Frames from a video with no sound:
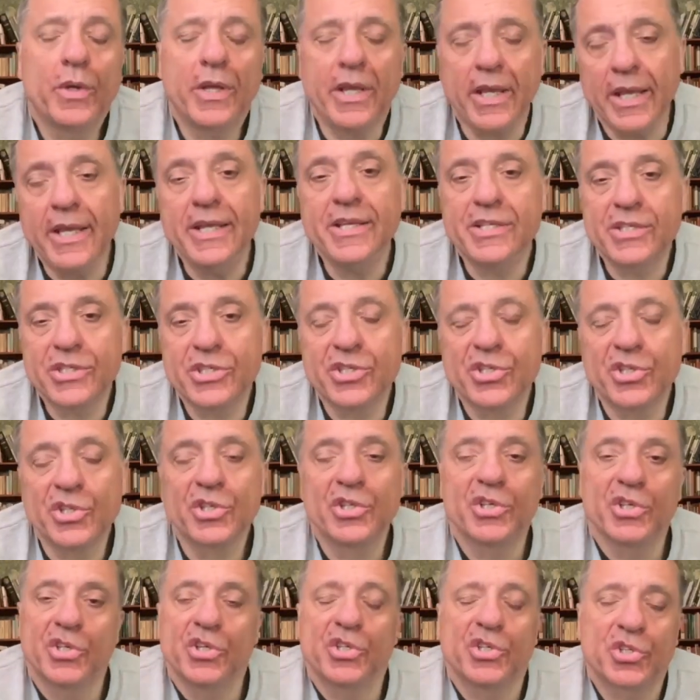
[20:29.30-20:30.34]
east
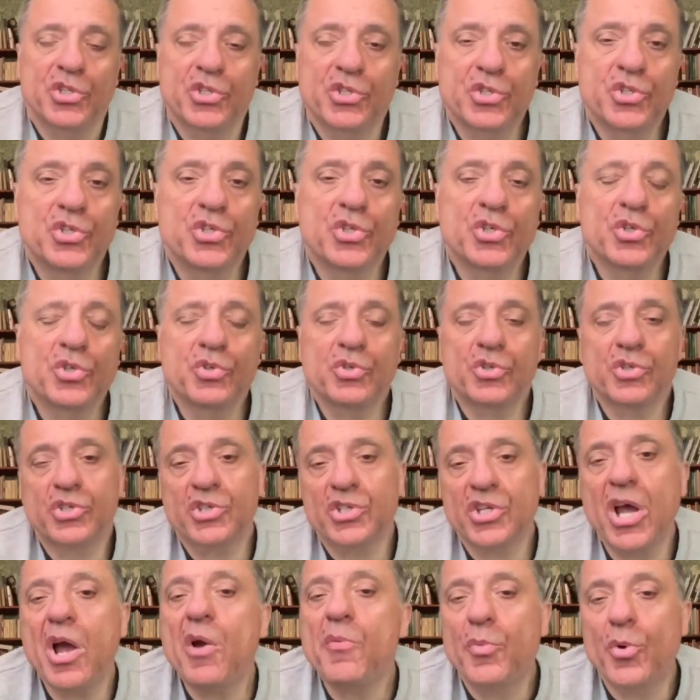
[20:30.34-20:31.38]
to
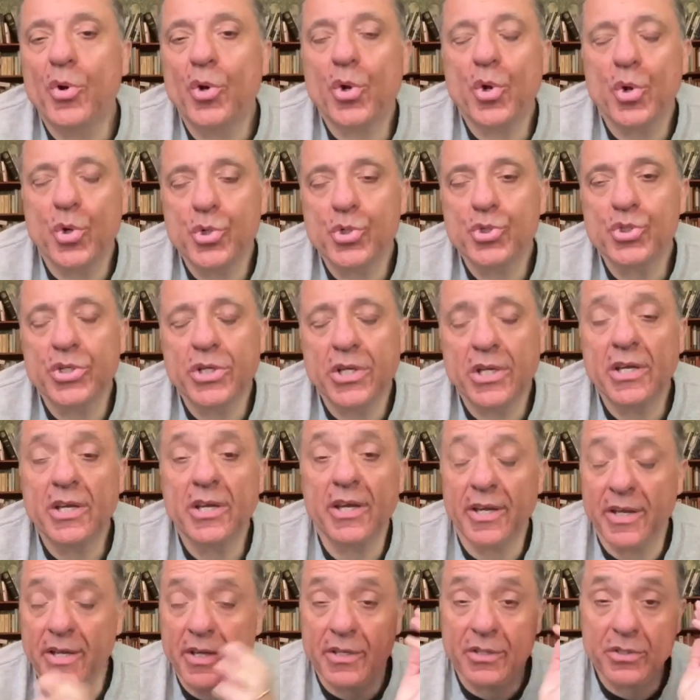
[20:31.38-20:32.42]

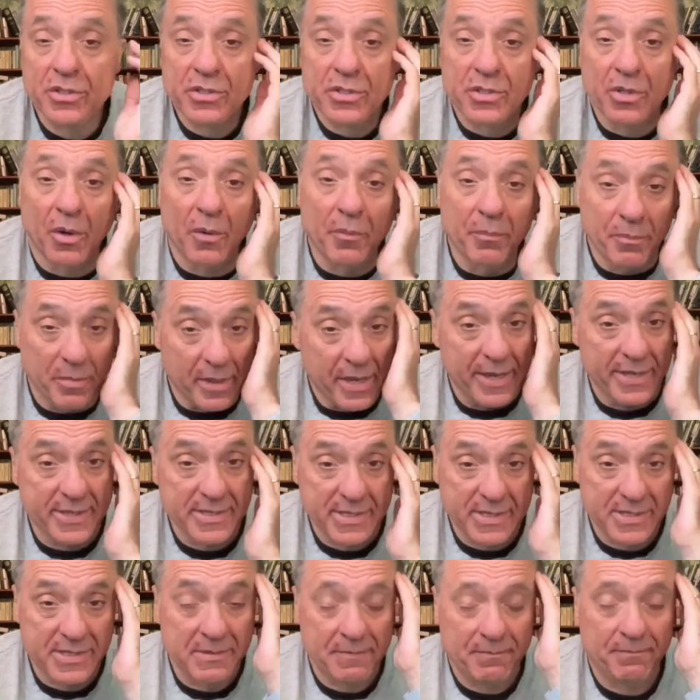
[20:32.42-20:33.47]
Zaporozhye and
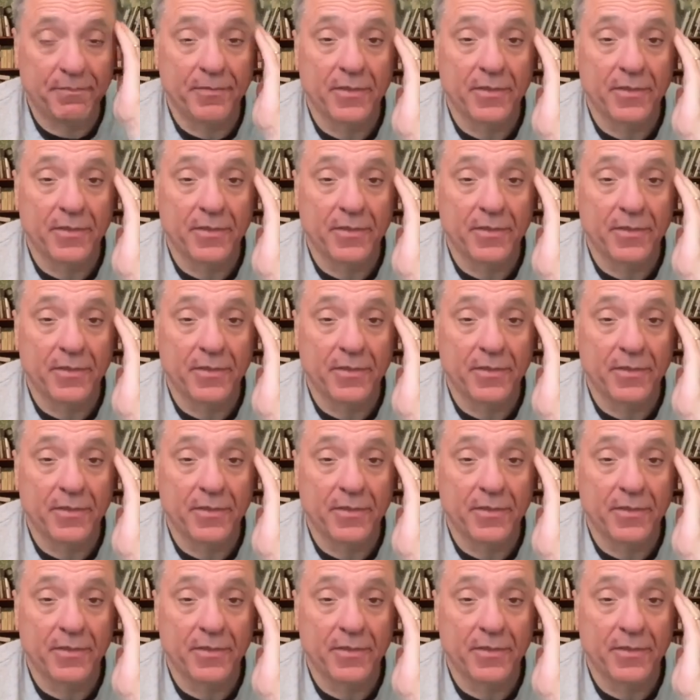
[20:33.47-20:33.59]
Donbass.